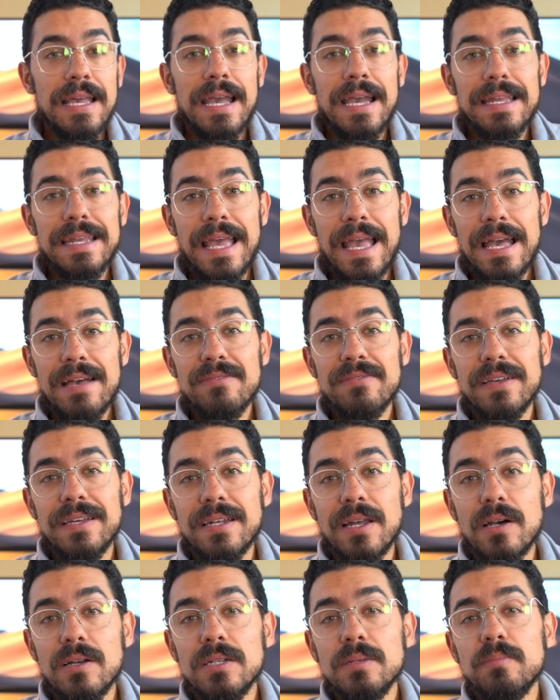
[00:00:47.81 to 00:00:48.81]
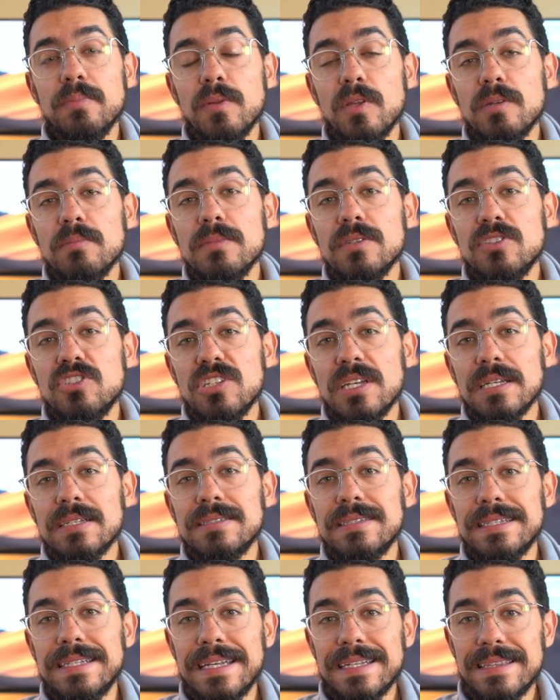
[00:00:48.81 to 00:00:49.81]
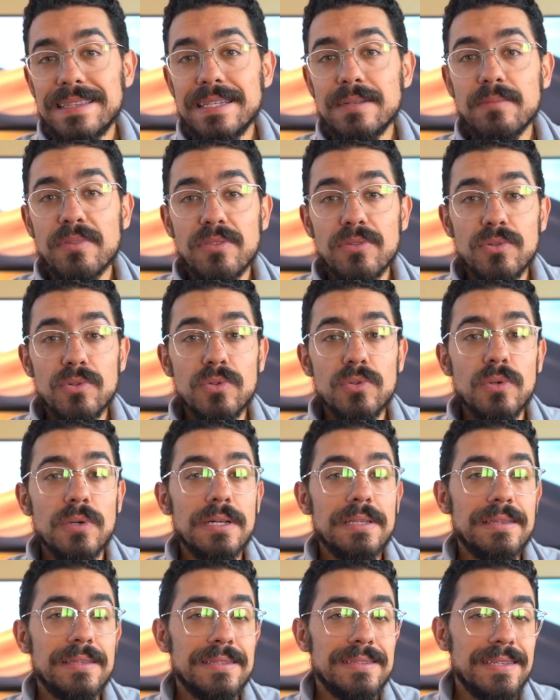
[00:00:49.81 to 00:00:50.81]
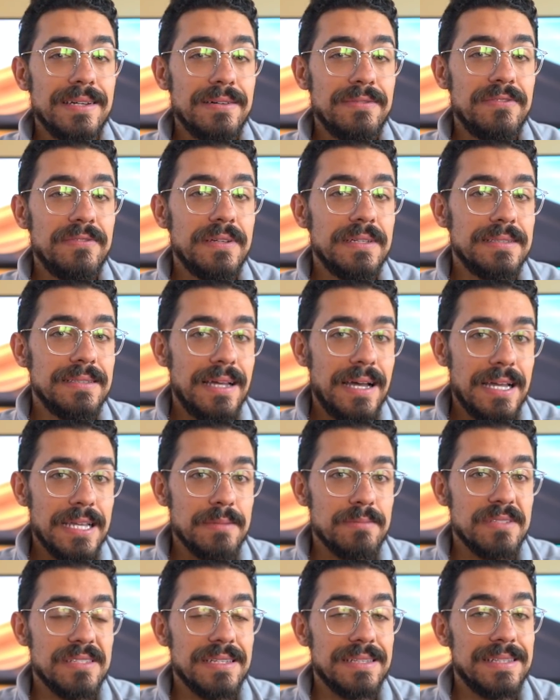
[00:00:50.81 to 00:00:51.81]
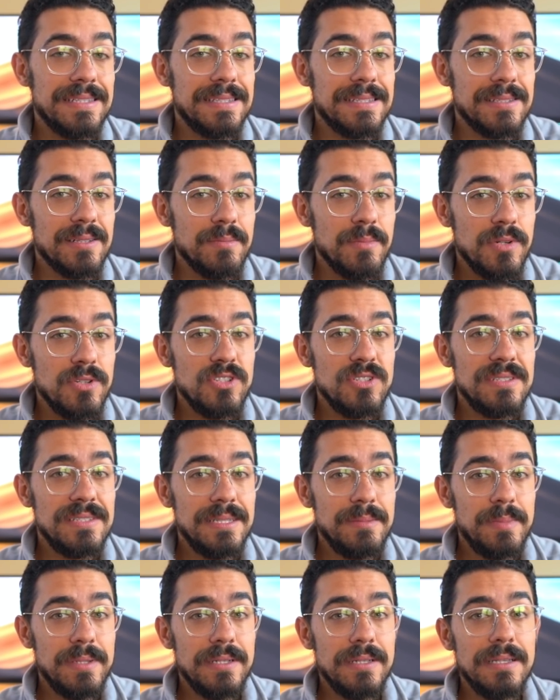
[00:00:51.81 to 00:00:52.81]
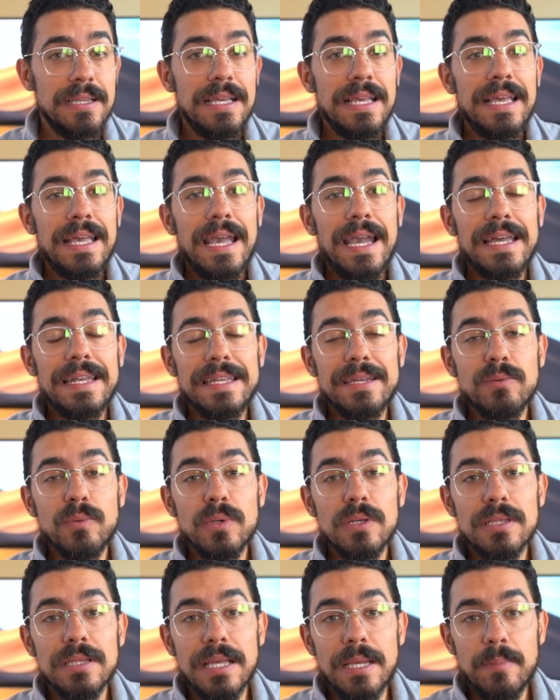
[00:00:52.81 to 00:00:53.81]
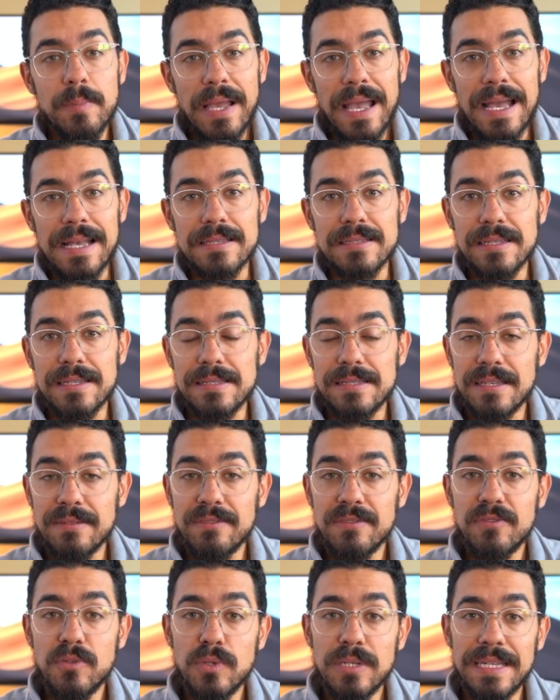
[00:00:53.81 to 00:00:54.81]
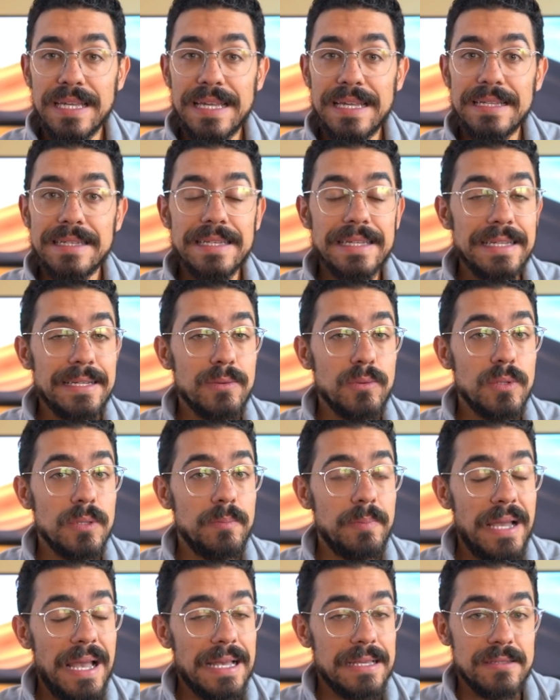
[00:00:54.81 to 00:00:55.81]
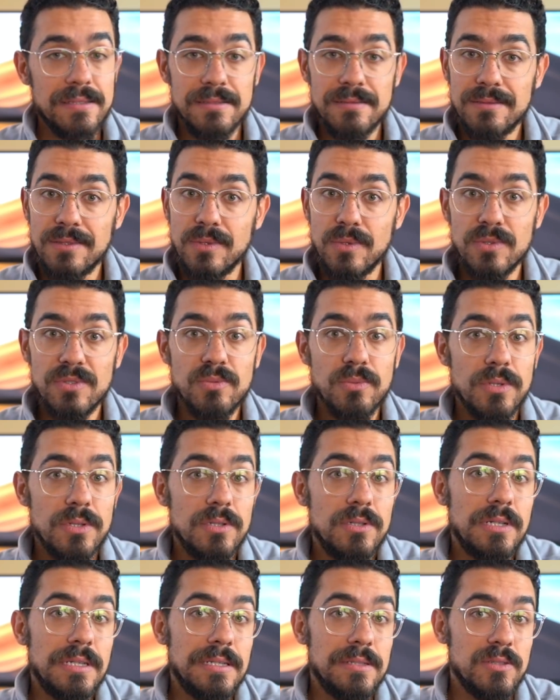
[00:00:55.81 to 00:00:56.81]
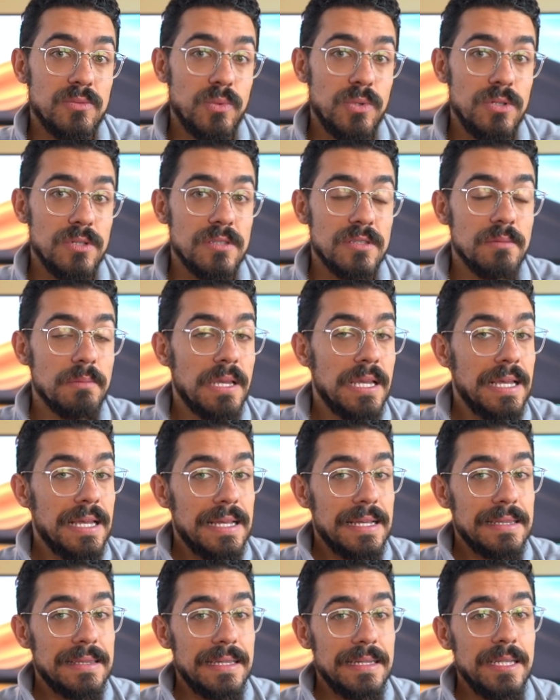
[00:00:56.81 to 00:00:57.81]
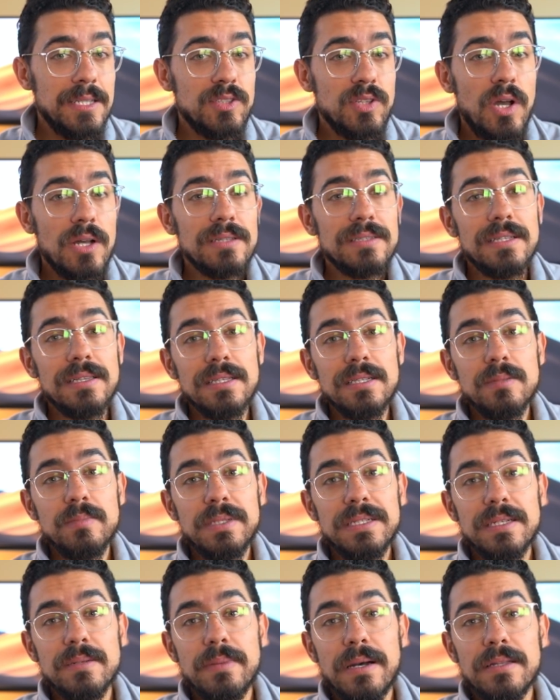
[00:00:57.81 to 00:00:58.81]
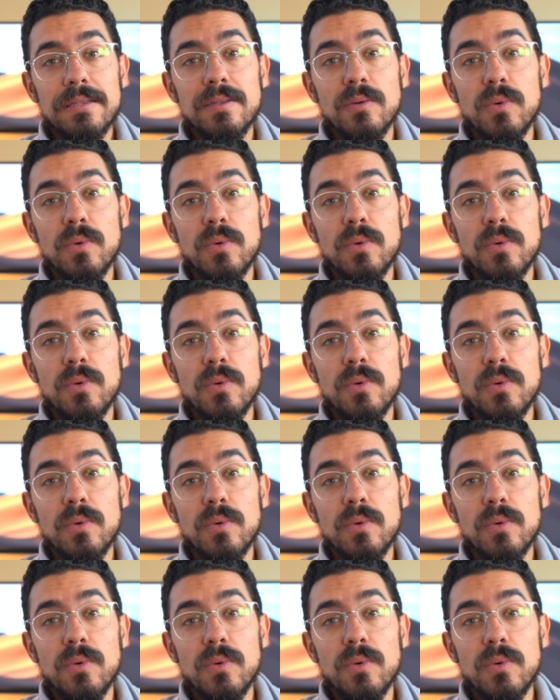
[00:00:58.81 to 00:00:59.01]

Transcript: and have an unemployment check to get them through the tough times. This is emergency bill and it will pass. At 7:48, it will pass. Those were his words. Then he talked a little bit about the